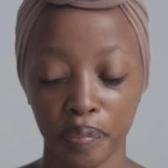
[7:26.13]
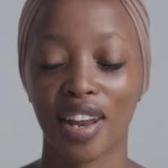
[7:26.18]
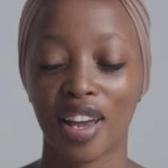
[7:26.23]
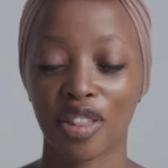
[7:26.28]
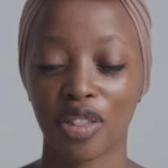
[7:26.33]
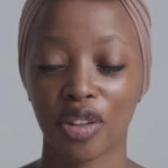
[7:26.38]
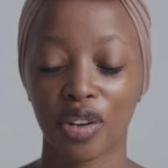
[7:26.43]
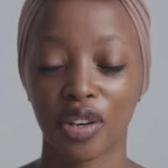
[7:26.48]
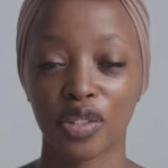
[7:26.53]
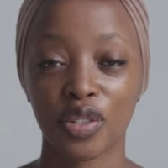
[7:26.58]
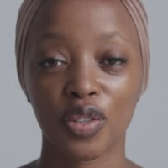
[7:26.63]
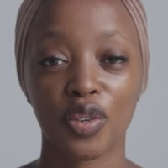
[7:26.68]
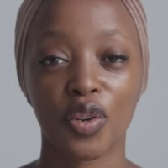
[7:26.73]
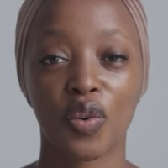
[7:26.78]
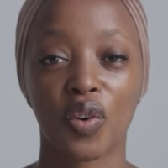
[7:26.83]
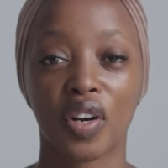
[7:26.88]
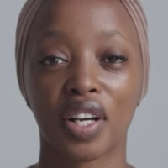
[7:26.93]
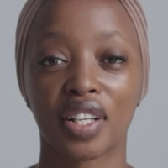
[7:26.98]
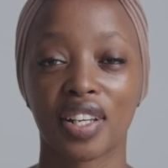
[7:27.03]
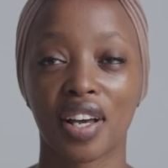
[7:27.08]
And I thought, you
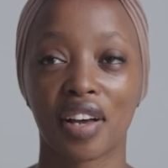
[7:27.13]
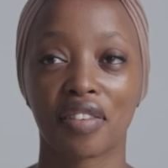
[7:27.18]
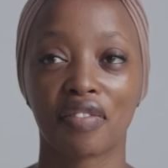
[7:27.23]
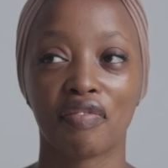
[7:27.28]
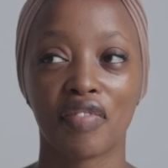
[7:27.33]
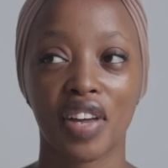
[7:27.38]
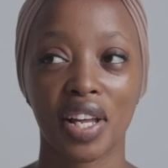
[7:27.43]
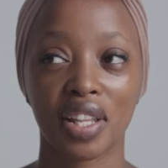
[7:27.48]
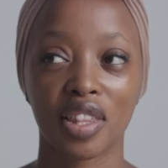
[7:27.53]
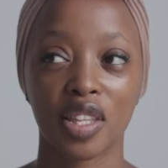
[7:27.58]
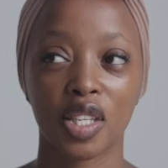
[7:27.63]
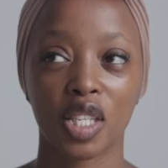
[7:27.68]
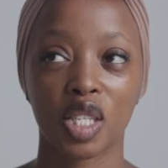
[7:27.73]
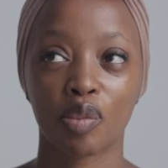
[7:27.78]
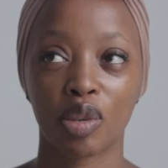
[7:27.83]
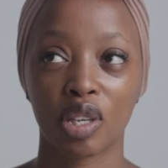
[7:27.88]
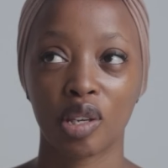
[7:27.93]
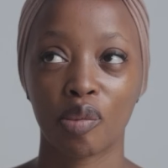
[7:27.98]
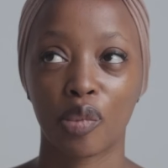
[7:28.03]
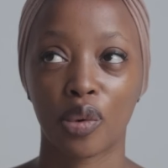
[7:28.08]
know what? I've met these
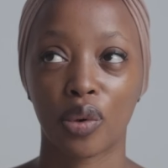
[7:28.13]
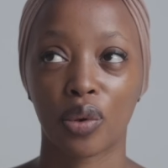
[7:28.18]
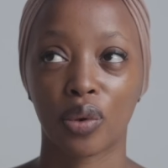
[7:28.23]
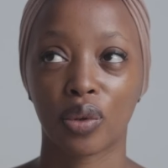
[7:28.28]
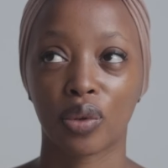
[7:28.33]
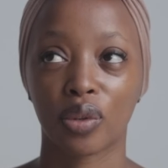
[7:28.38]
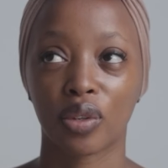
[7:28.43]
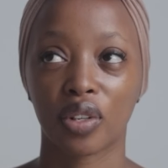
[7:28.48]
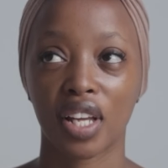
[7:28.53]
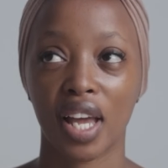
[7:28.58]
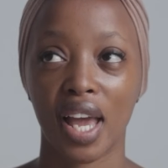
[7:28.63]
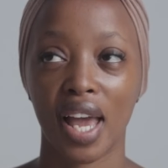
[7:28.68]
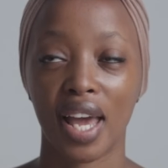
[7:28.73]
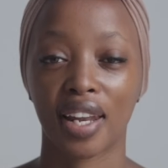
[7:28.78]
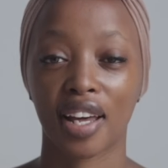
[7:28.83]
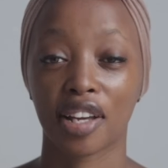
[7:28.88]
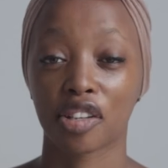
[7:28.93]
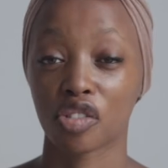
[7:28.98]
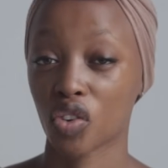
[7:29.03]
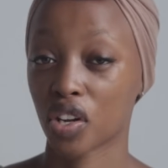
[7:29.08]
people
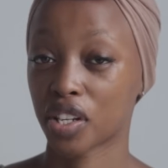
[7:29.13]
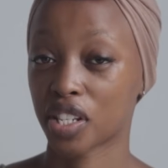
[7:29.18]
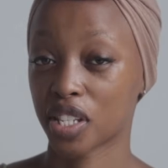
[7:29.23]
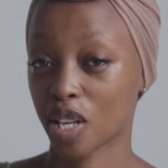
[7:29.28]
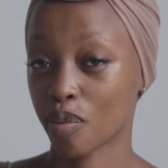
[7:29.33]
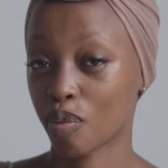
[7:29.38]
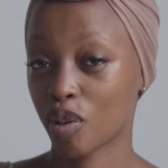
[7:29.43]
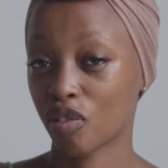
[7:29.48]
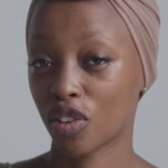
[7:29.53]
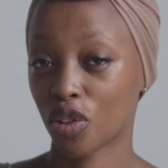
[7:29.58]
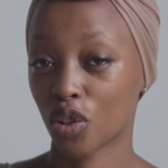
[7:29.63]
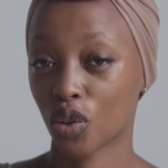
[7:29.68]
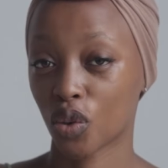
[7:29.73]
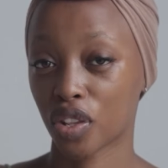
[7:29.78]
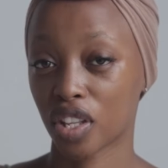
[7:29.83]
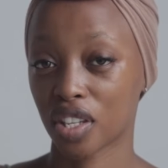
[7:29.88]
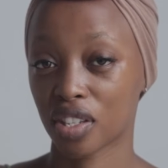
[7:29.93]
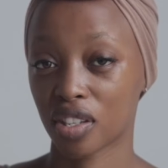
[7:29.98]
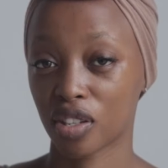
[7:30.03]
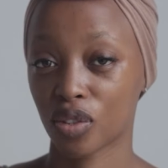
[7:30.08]
and I trust them, even though
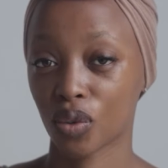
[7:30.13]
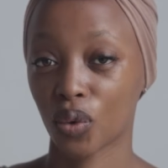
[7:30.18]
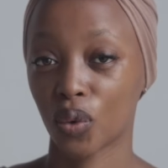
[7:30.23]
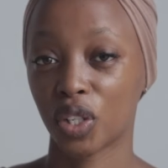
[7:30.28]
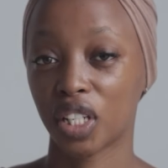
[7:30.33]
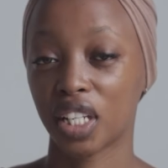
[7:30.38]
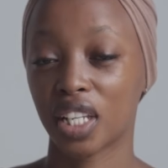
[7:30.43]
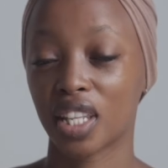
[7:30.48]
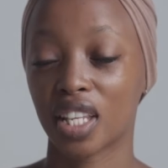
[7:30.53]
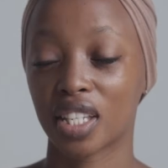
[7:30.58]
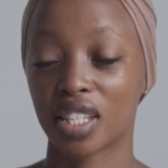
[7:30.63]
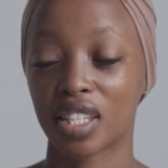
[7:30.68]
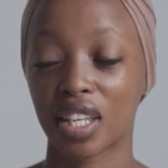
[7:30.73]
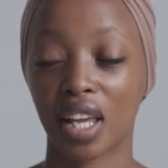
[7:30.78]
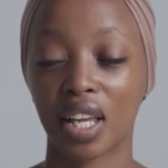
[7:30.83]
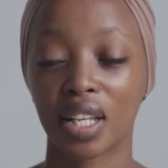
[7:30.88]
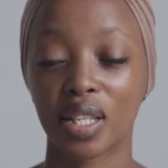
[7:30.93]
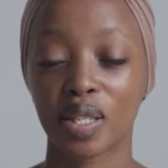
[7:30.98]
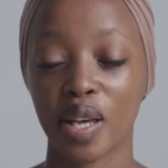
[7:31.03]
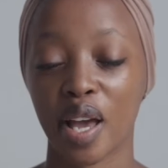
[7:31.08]
this is only the
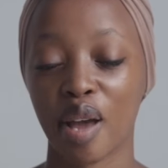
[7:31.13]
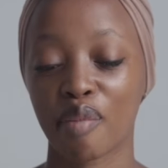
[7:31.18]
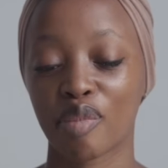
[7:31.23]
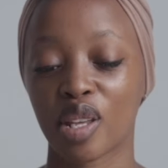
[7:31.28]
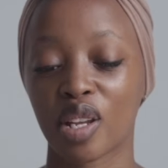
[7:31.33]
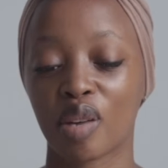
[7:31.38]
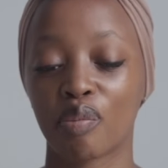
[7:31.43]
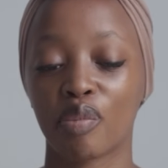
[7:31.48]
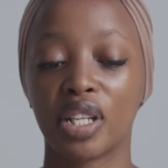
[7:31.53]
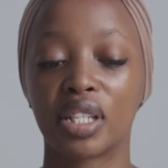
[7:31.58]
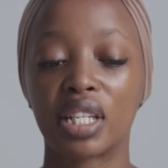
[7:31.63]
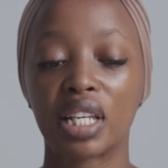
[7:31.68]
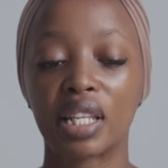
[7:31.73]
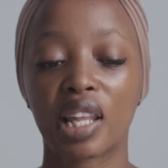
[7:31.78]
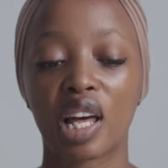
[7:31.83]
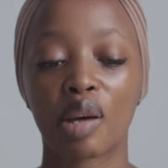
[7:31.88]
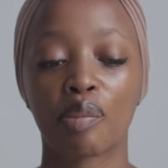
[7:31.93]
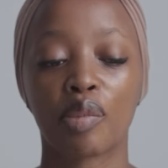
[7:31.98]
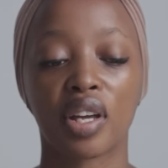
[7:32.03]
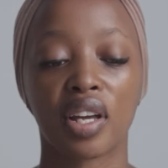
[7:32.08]
second time that I'm meeting
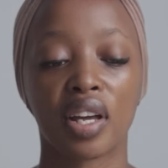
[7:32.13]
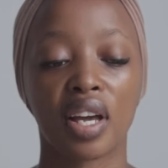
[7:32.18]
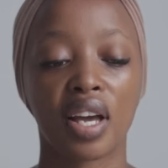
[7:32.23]
them.